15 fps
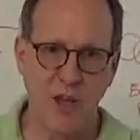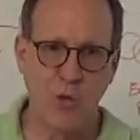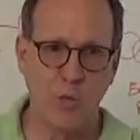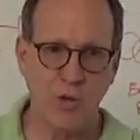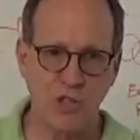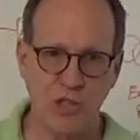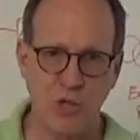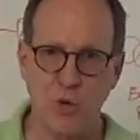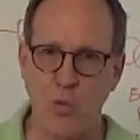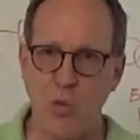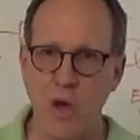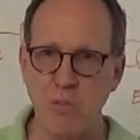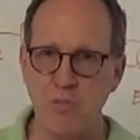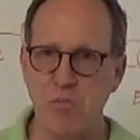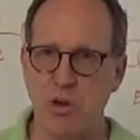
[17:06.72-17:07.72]
What's your
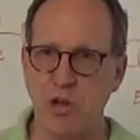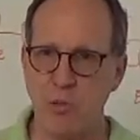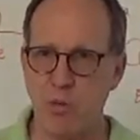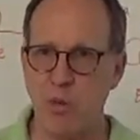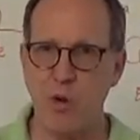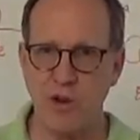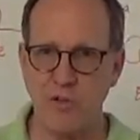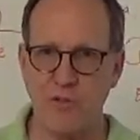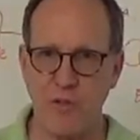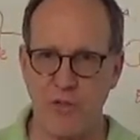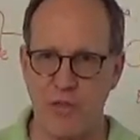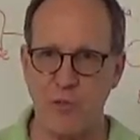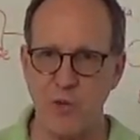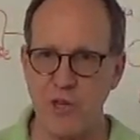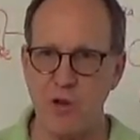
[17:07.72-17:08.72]
one bullet point for
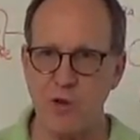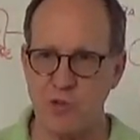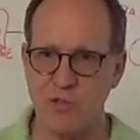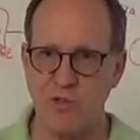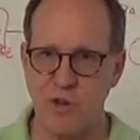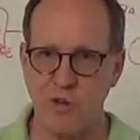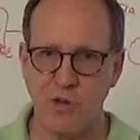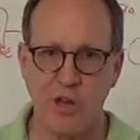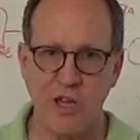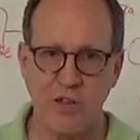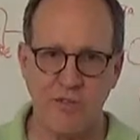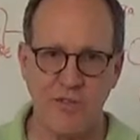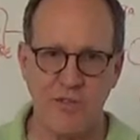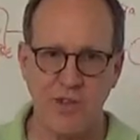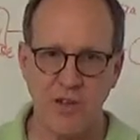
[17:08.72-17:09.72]
3 years of your
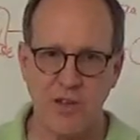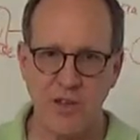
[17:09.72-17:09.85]
life?